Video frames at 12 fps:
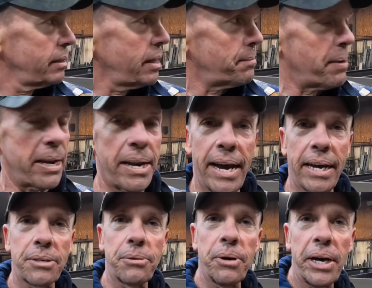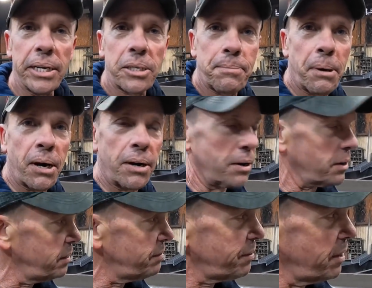They made the actual hitch part
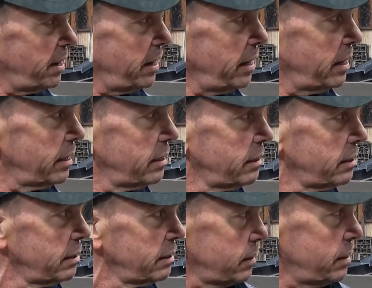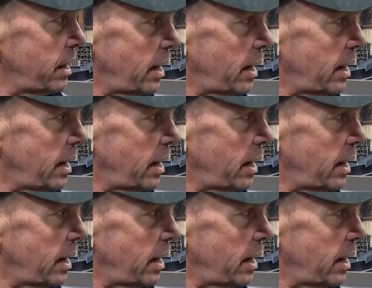on the front here.